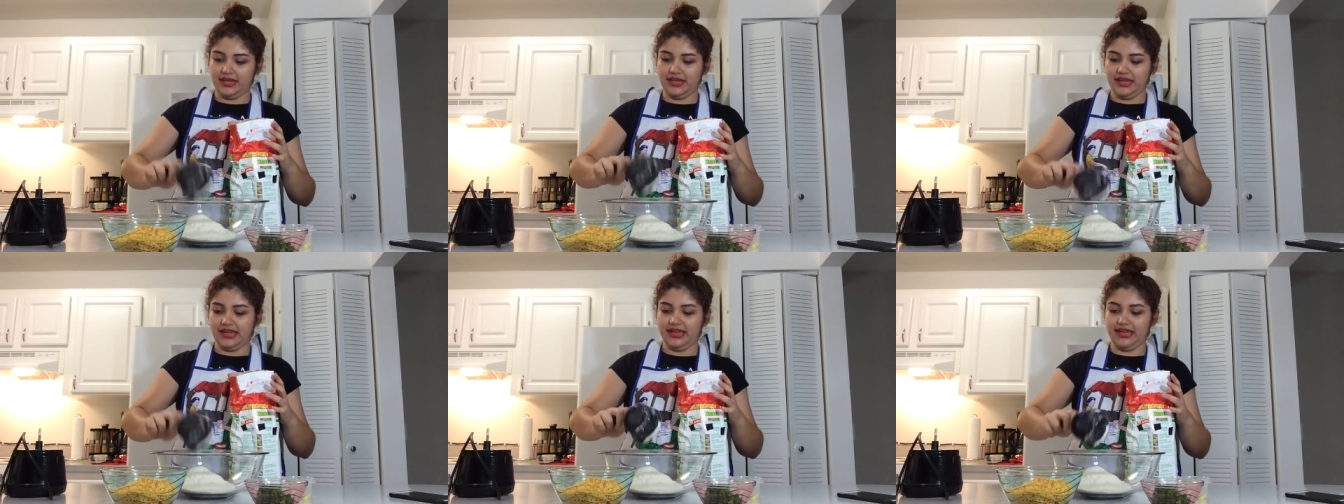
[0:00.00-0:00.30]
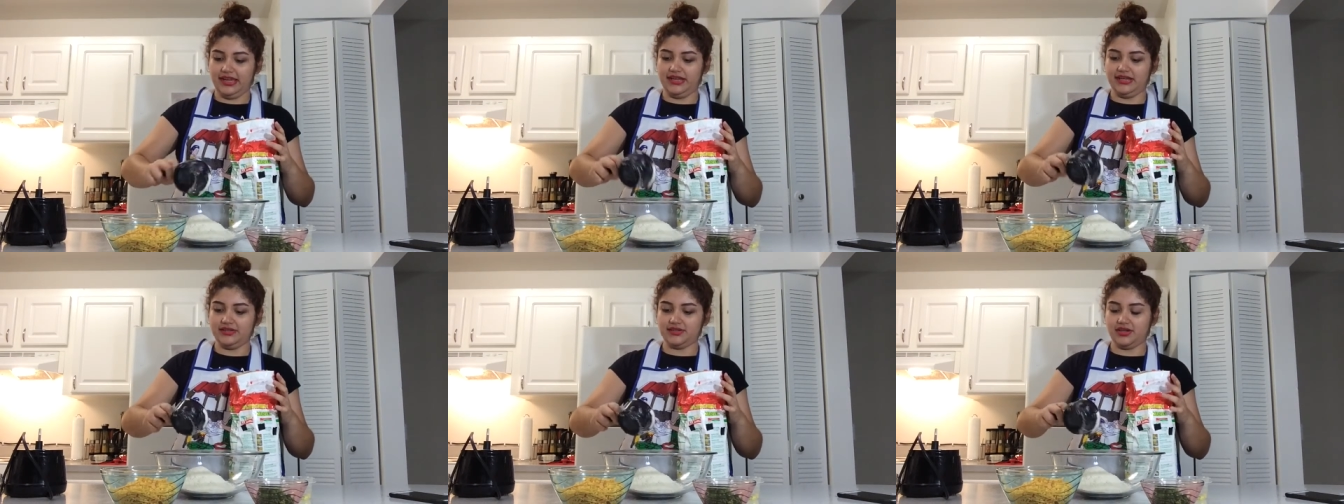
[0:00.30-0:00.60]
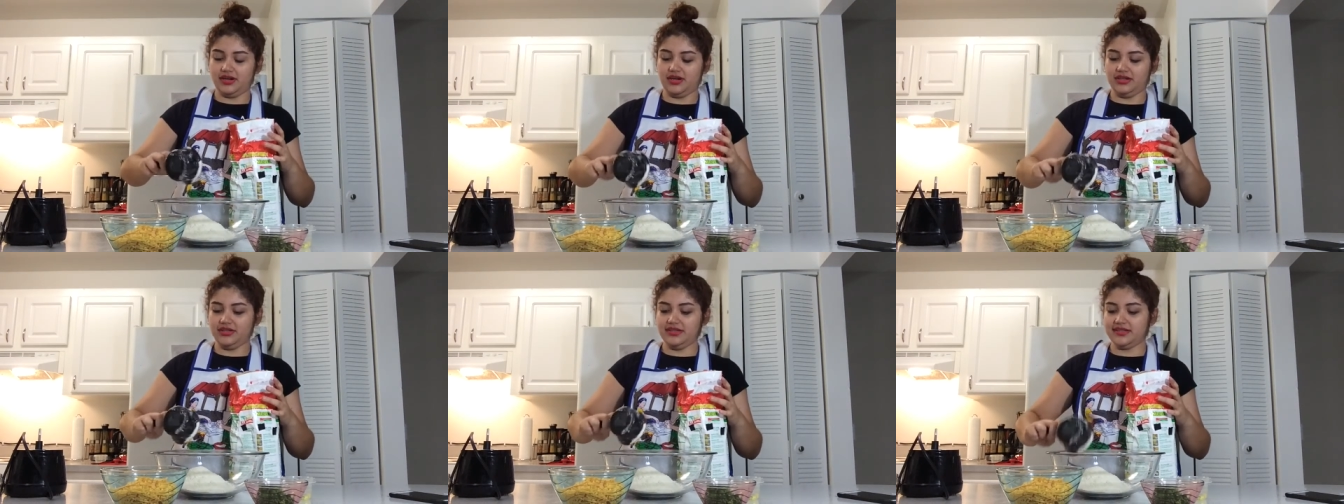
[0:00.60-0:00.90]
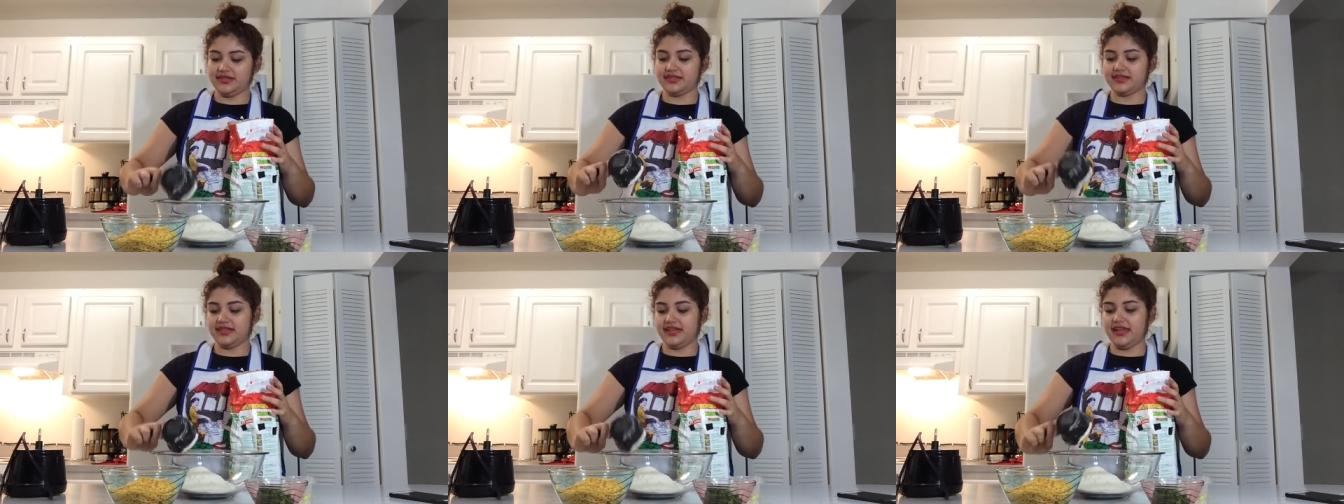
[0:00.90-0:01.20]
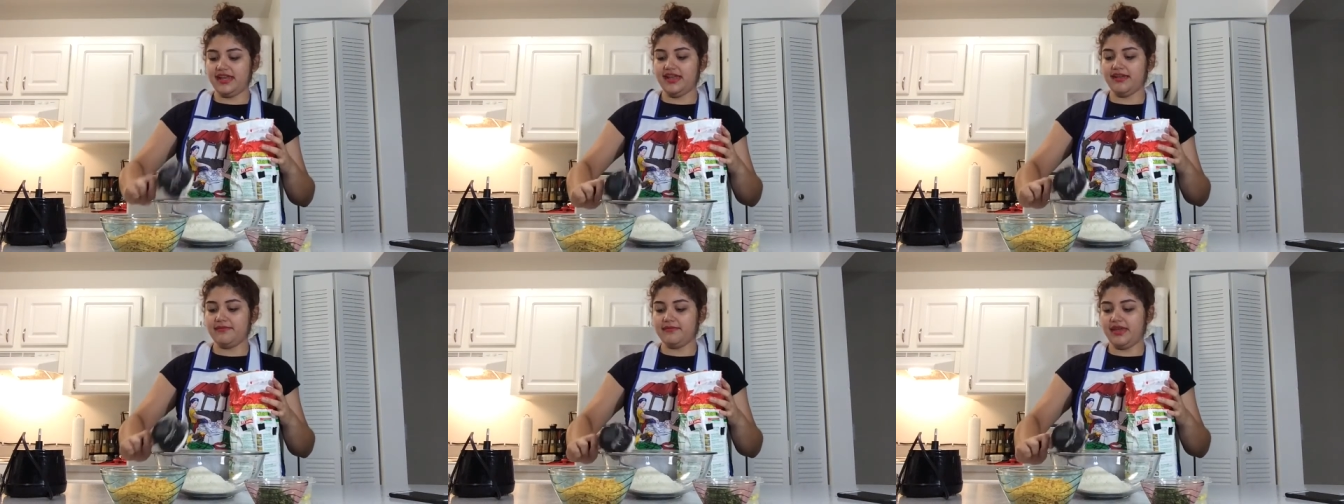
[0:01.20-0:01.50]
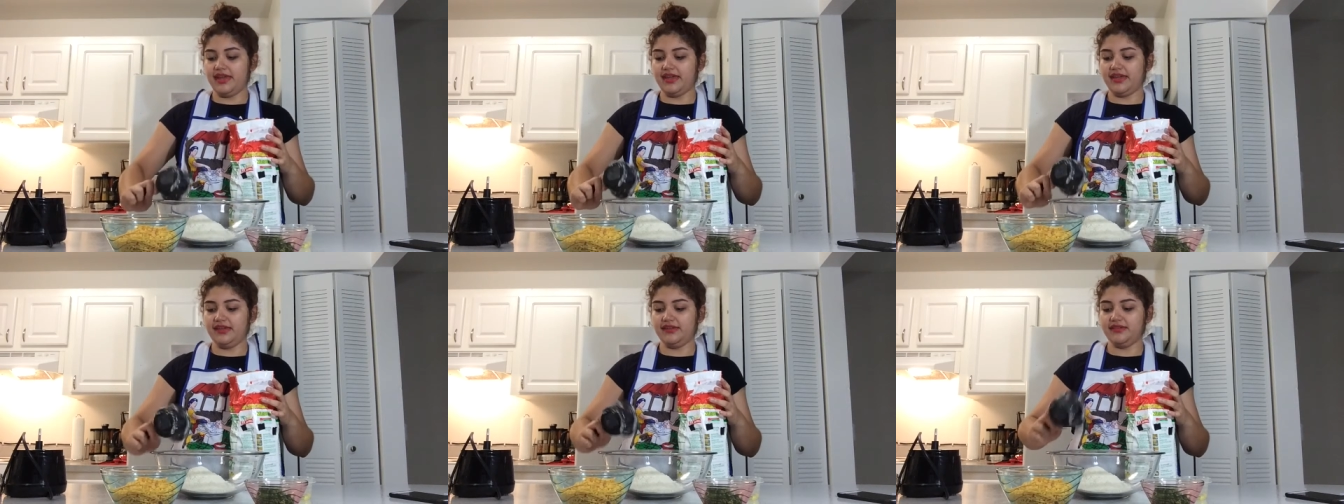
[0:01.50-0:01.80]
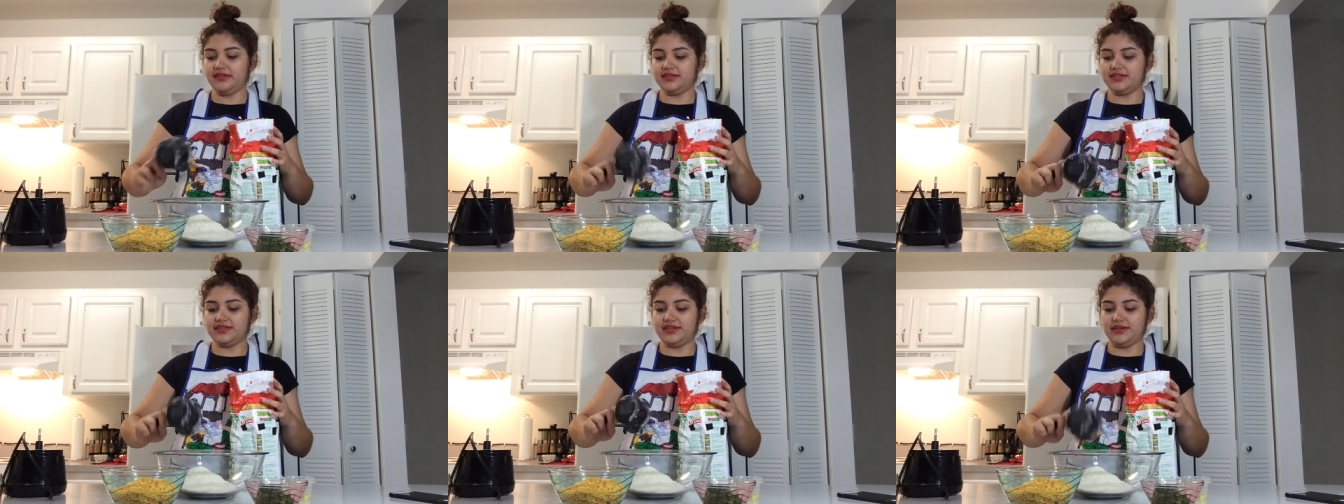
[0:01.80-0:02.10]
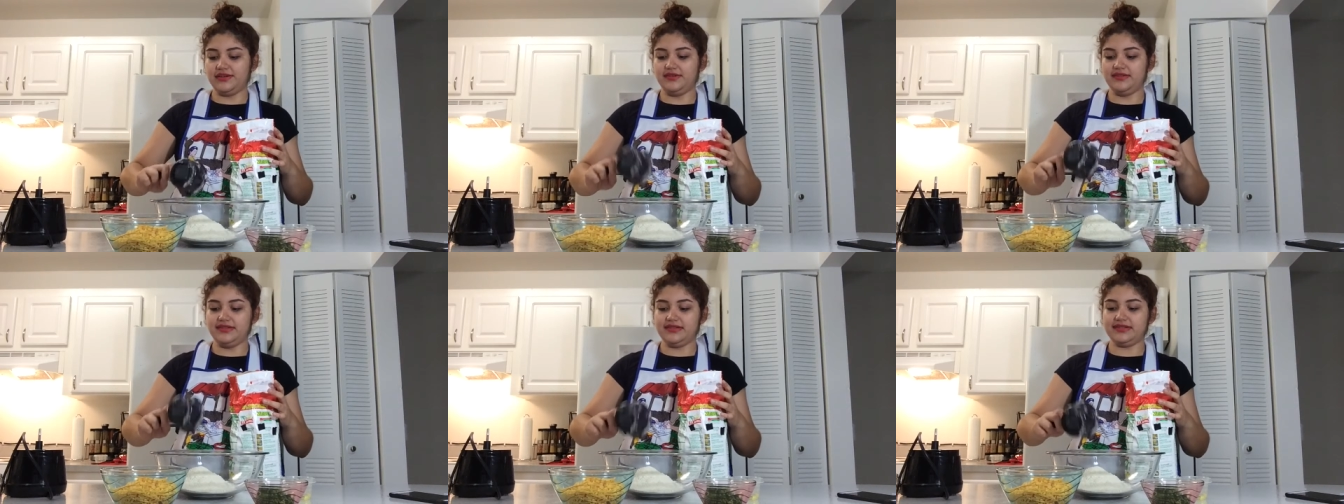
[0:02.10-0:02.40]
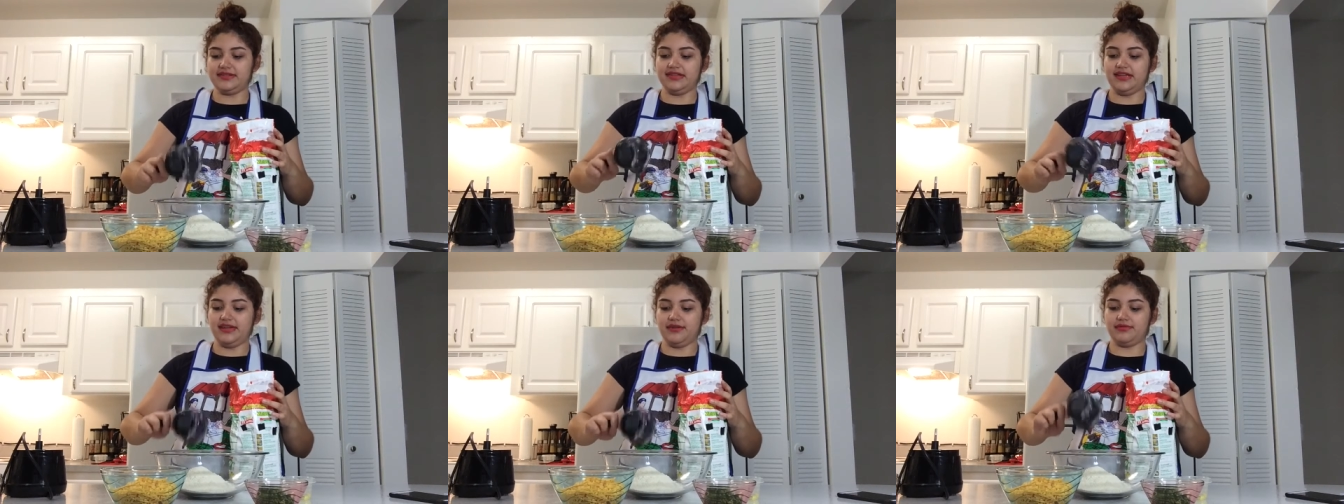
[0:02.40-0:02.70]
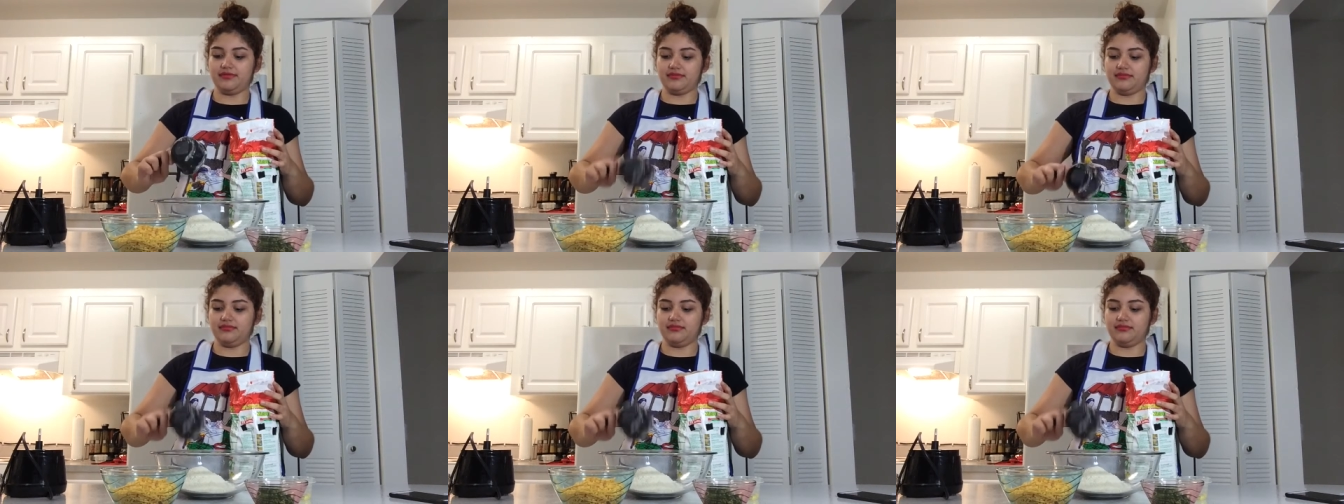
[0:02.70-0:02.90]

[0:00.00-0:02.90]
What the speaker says: And honestly, making the dough is like